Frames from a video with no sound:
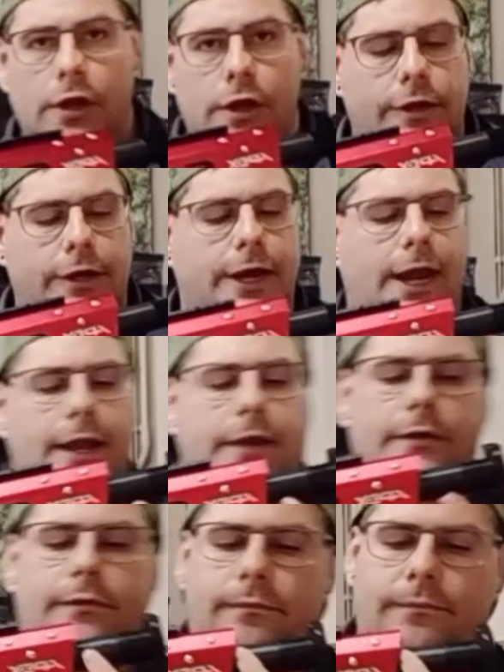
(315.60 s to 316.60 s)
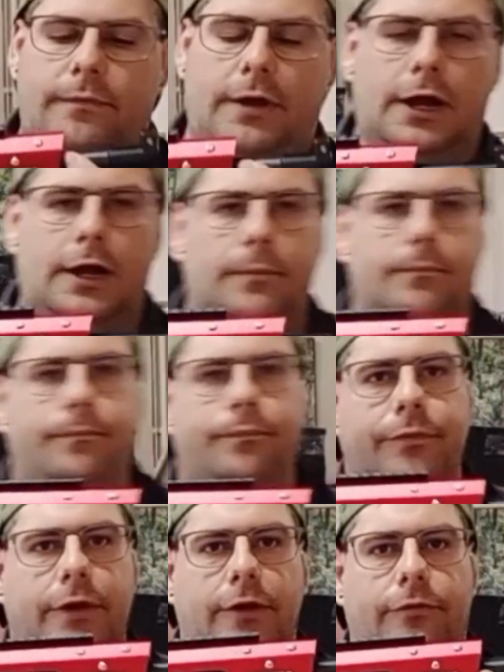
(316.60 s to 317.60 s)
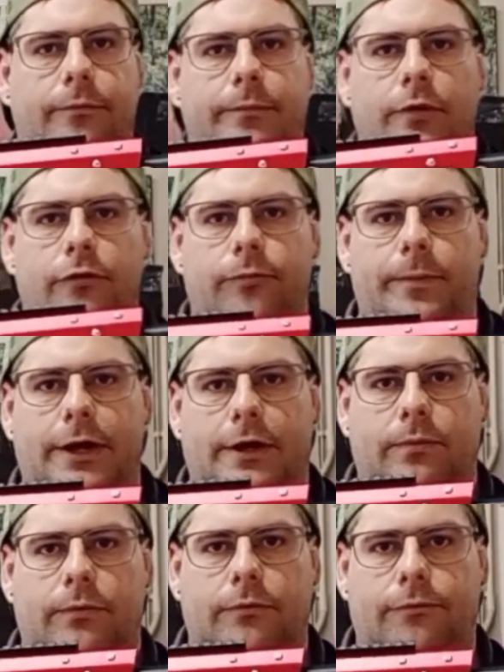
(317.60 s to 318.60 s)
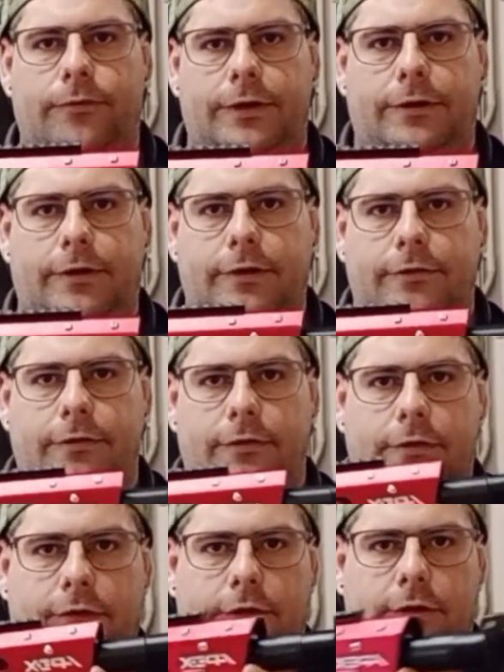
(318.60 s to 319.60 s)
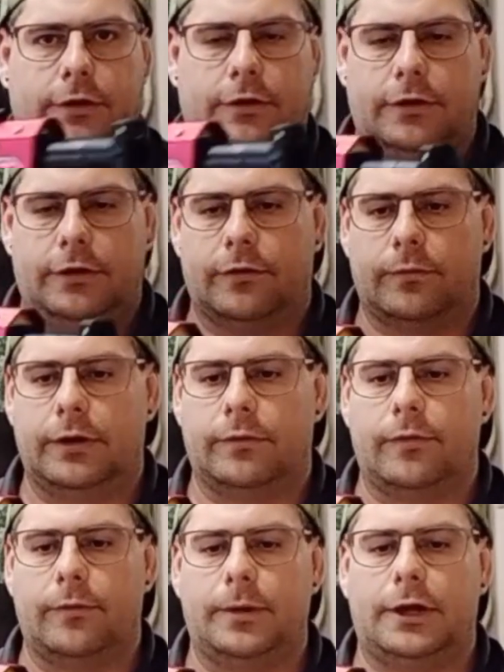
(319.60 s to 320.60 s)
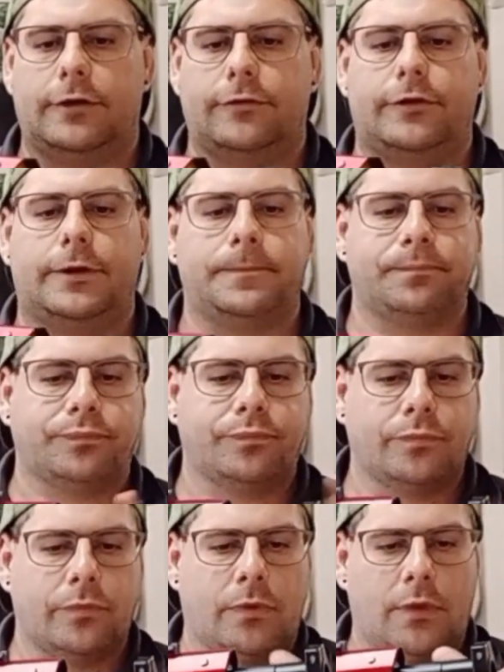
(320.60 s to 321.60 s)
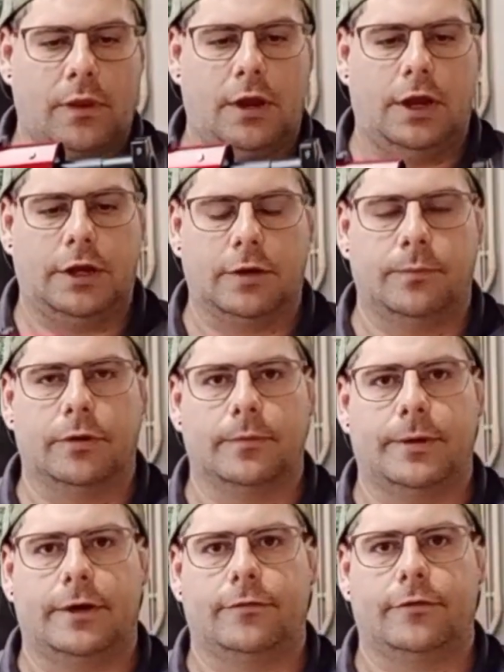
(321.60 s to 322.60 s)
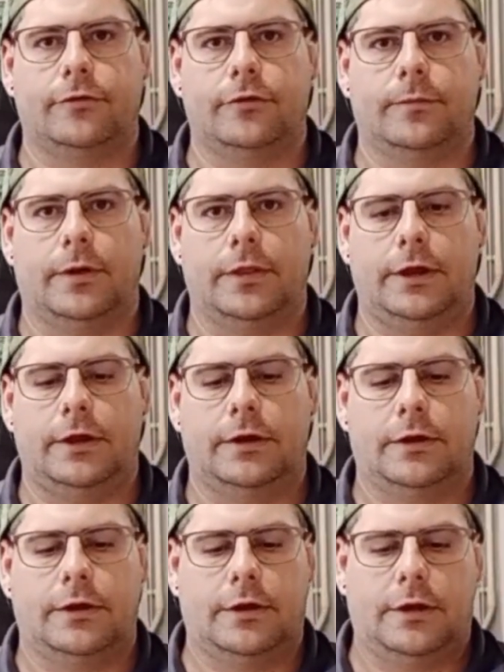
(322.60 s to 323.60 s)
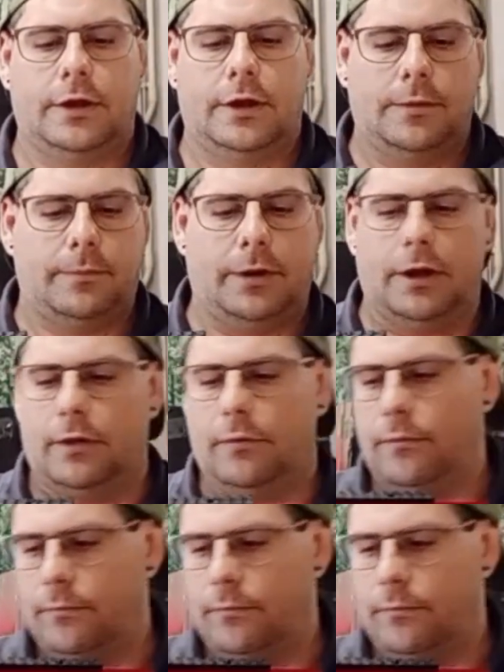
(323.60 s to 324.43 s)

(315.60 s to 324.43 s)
You can get some mil spec, will fit into the rear of the blaster, and you can put a buffer tube on there, but